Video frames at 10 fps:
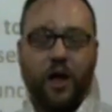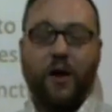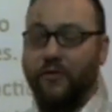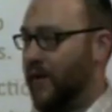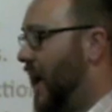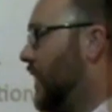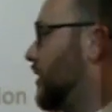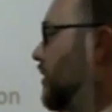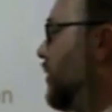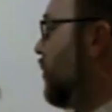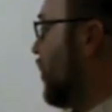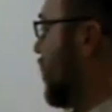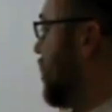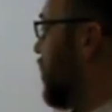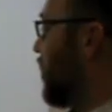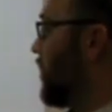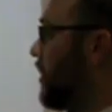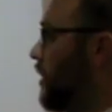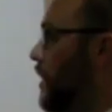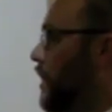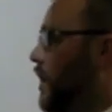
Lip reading: affect word order